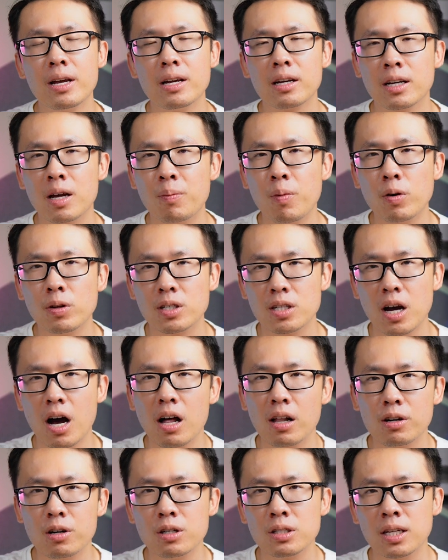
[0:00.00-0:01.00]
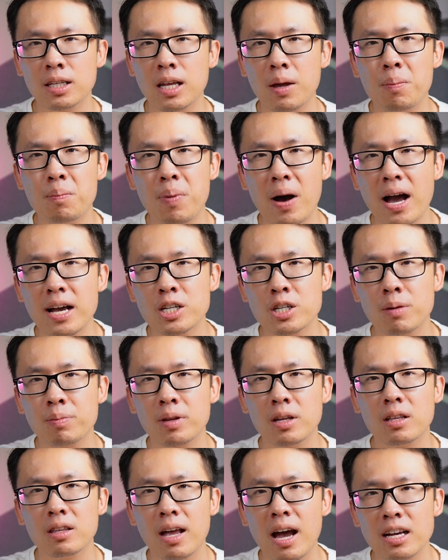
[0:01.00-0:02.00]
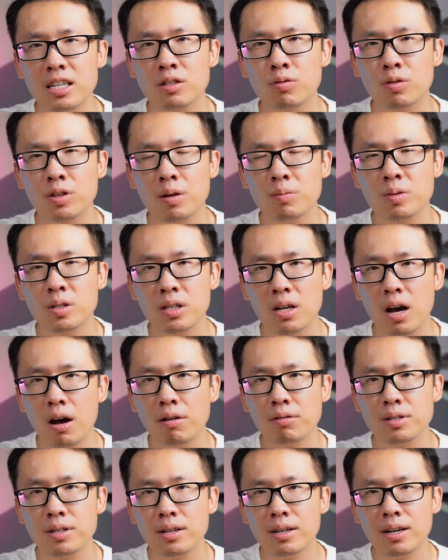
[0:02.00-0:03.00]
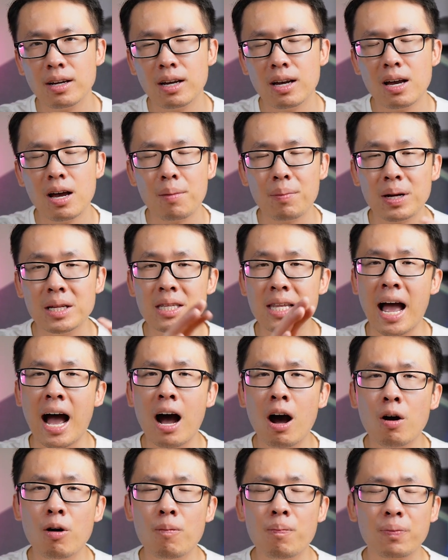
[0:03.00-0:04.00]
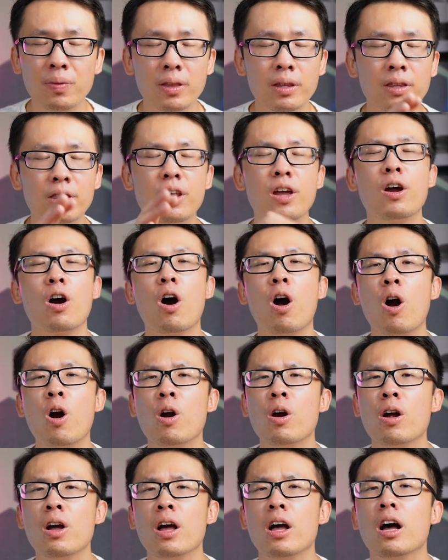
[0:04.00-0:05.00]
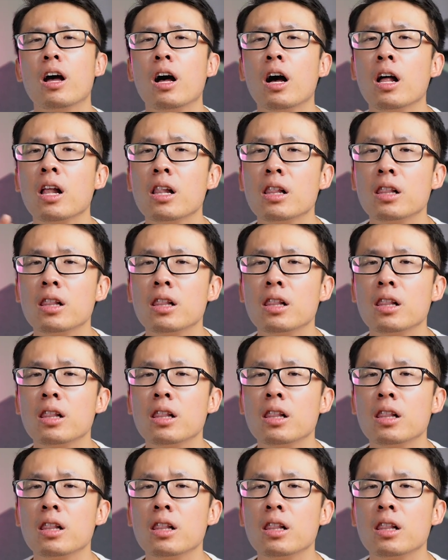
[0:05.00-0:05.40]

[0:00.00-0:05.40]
a couple of dollars and they buy something nice for themselves. But now there are a